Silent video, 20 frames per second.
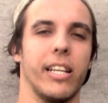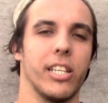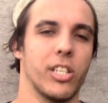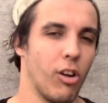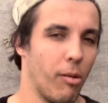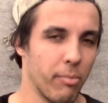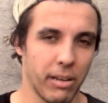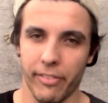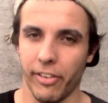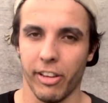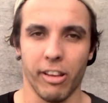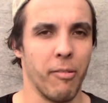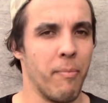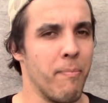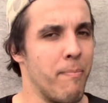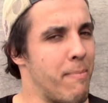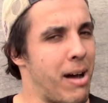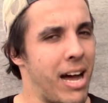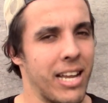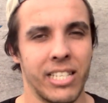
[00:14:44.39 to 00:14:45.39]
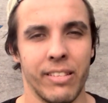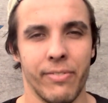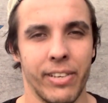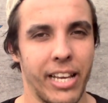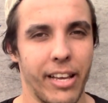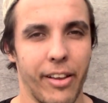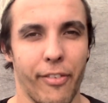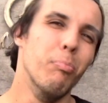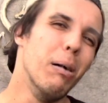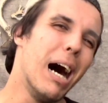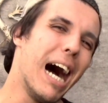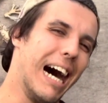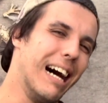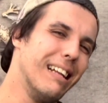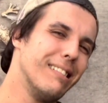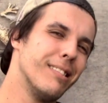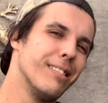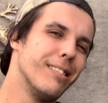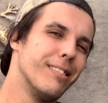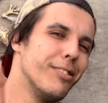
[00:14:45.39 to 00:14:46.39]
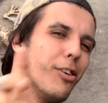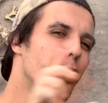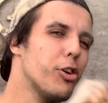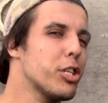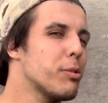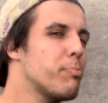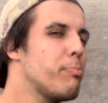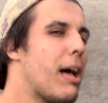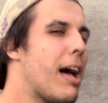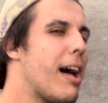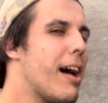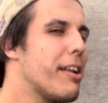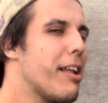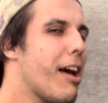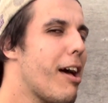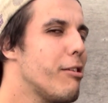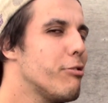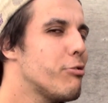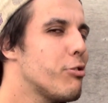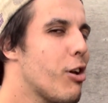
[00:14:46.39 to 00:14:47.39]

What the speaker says: So I'm giving it a massive F, but not as bad as